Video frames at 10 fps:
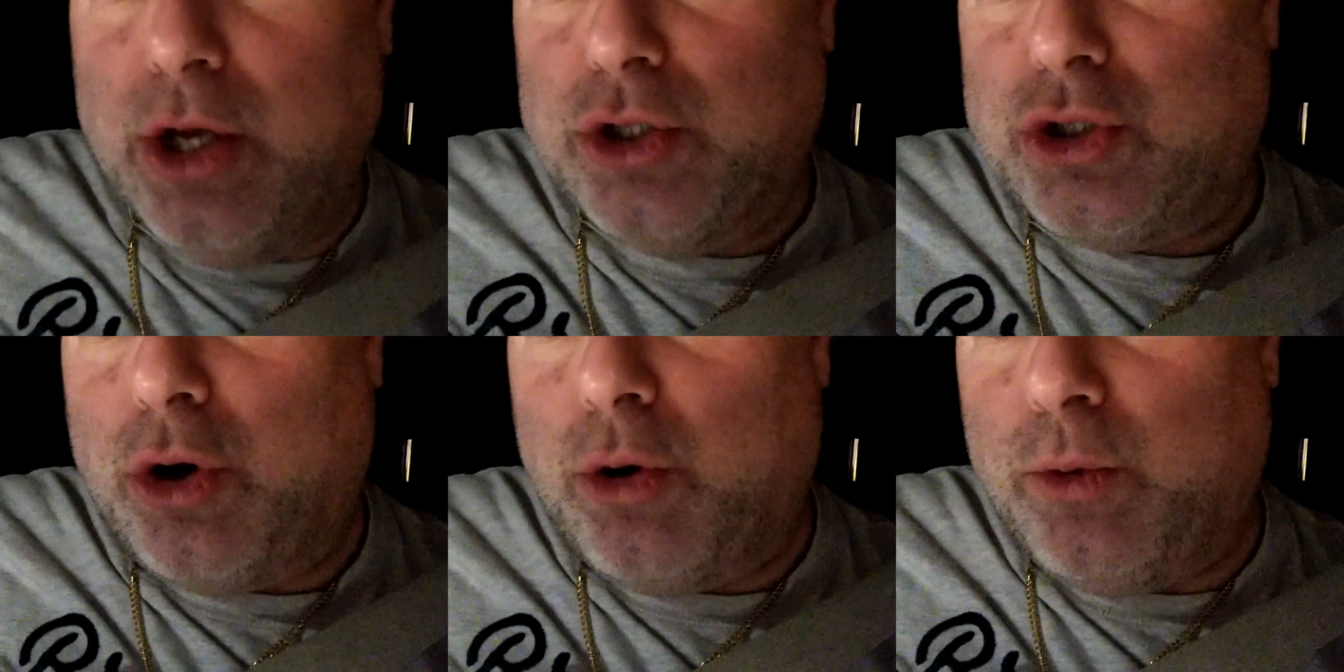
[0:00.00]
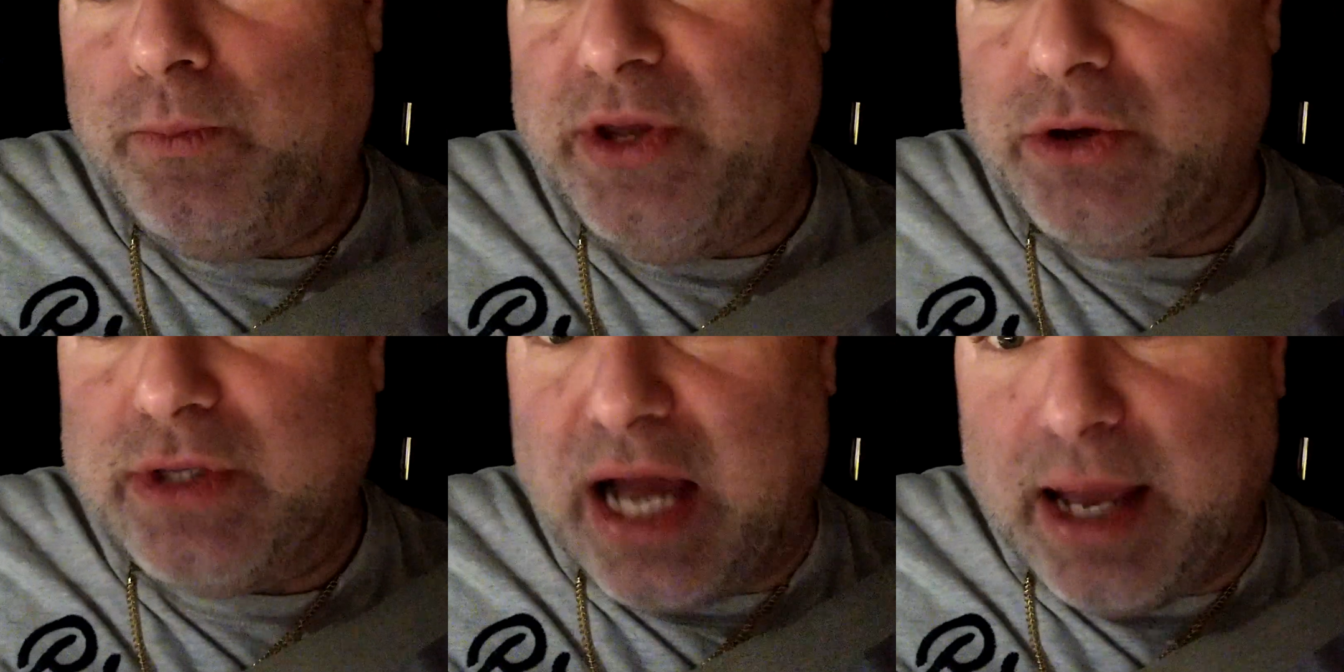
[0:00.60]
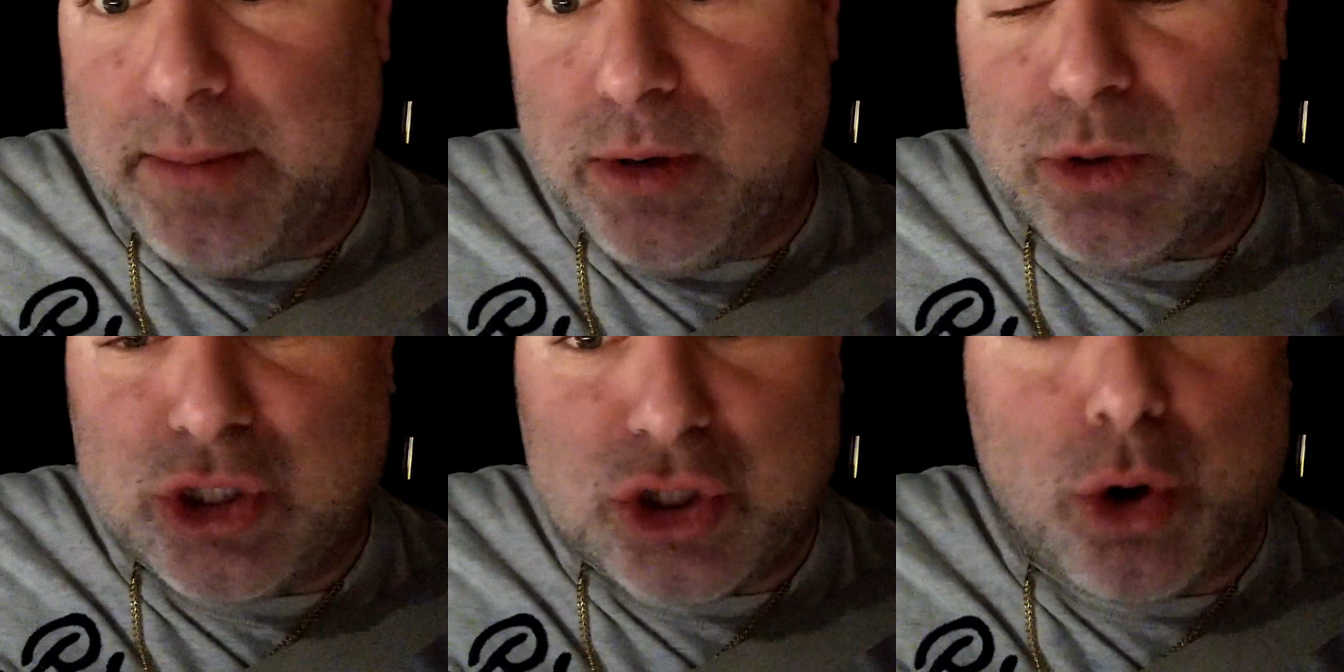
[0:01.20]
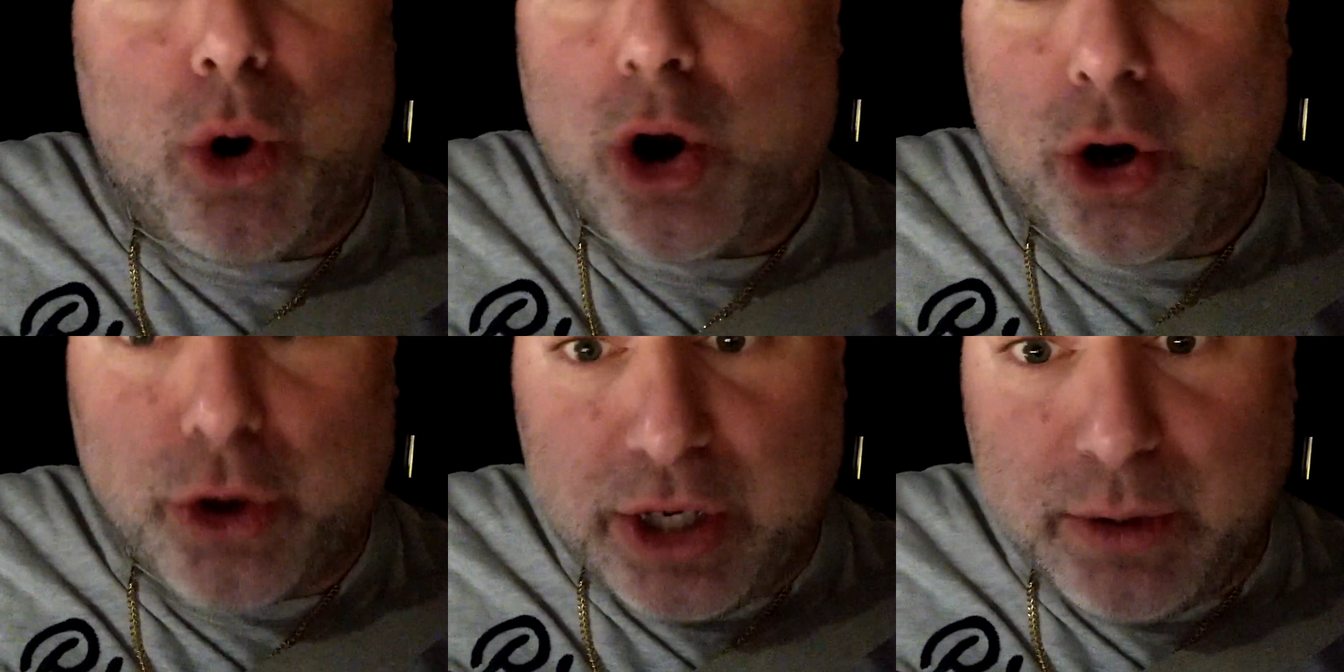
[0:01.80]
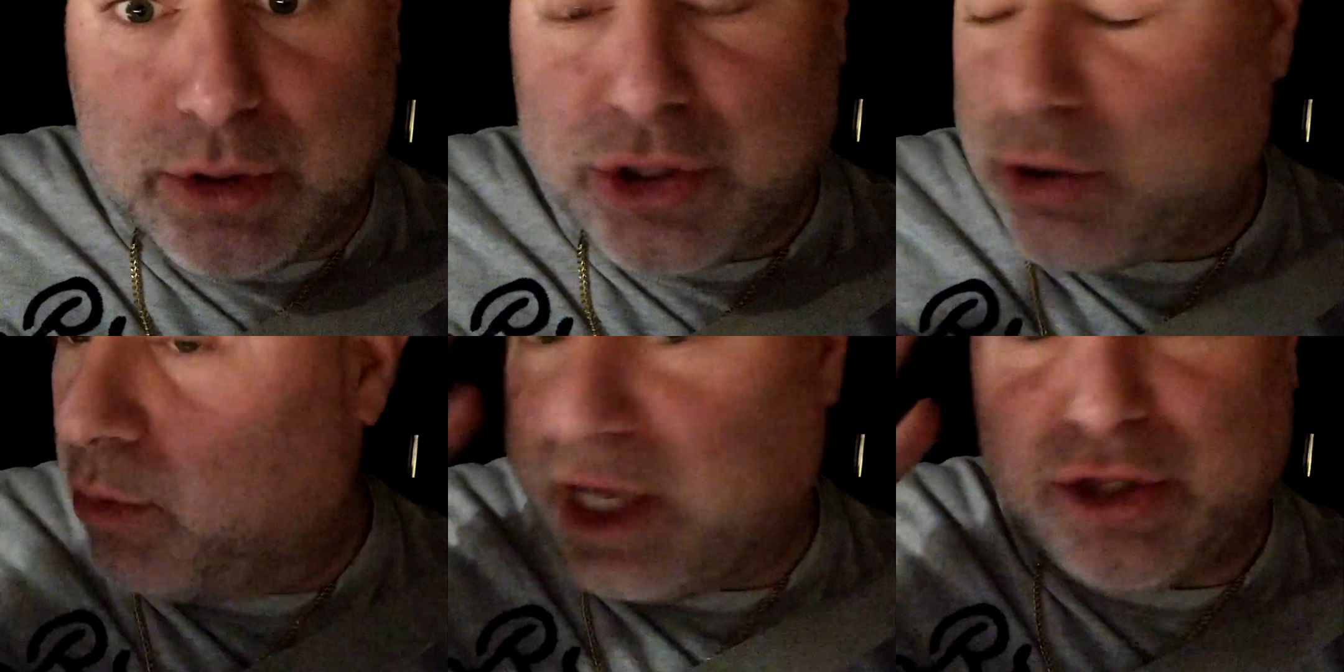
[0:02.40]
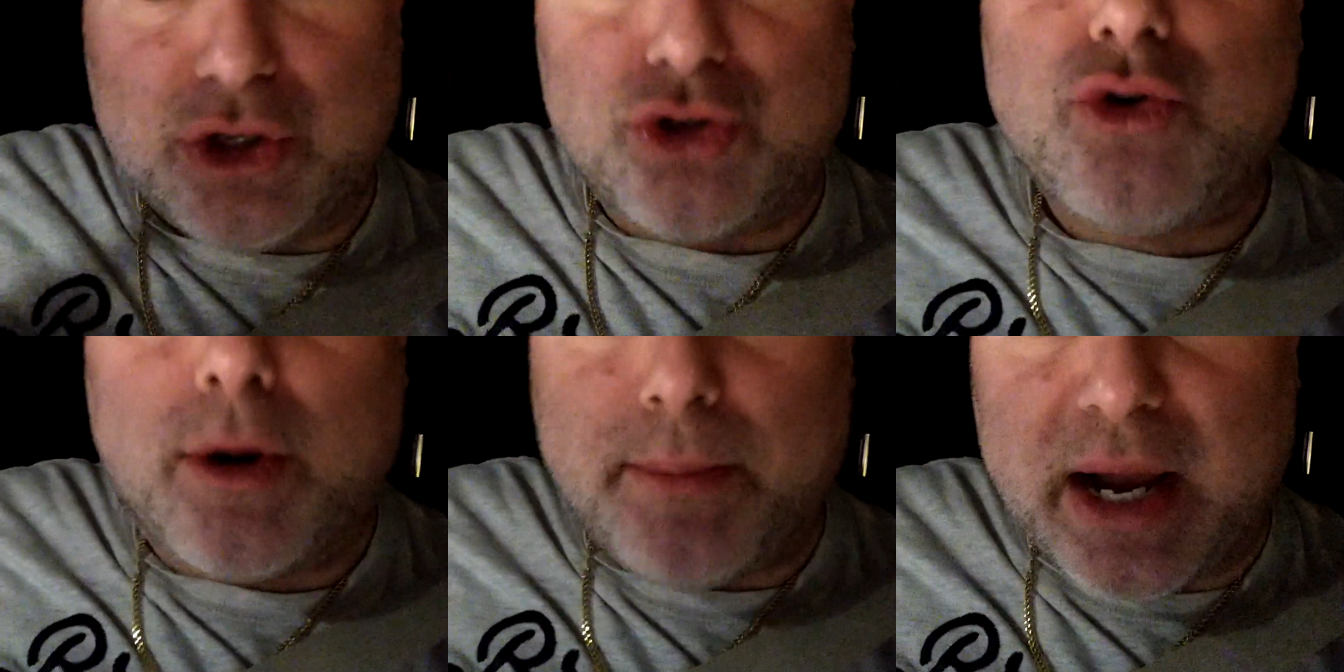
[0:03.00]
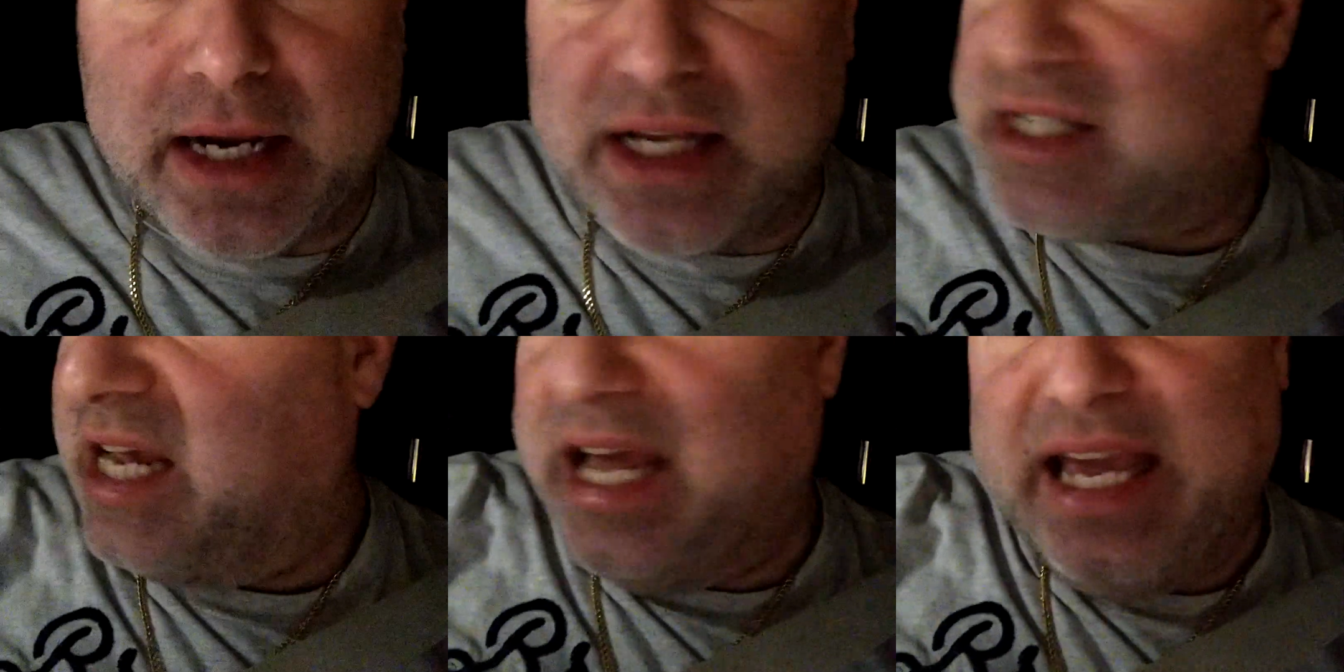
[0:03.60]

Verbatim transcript: So Neil Diamond was so hurt. He was so like distraught by this.